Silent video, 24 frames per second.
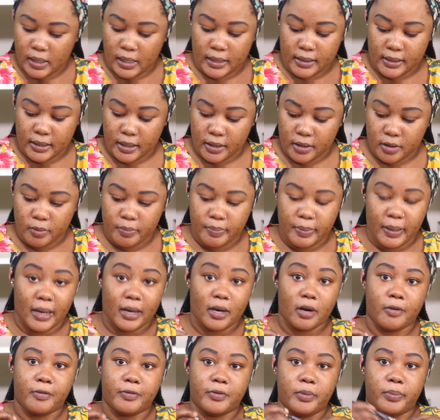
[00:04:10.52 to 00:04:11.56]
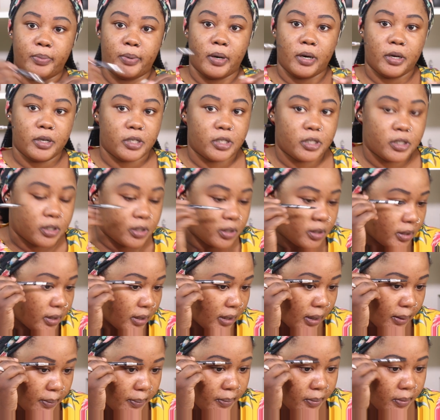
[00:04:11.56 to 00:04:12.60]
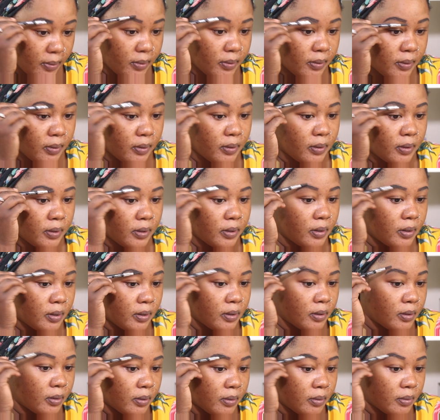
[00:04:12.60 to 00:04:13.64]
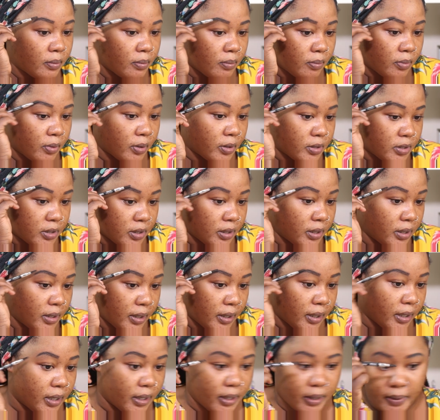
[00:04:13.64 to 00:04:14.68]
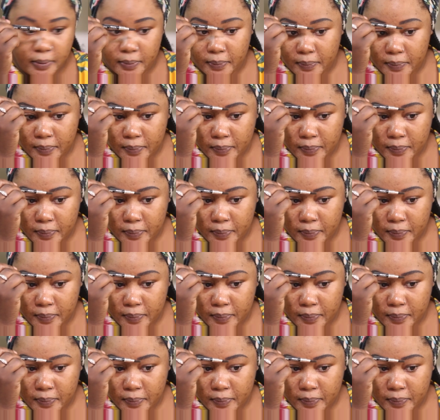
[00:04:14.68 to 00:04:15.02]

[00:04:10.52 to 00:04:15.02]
gonna take the back of the brush and brush it in again.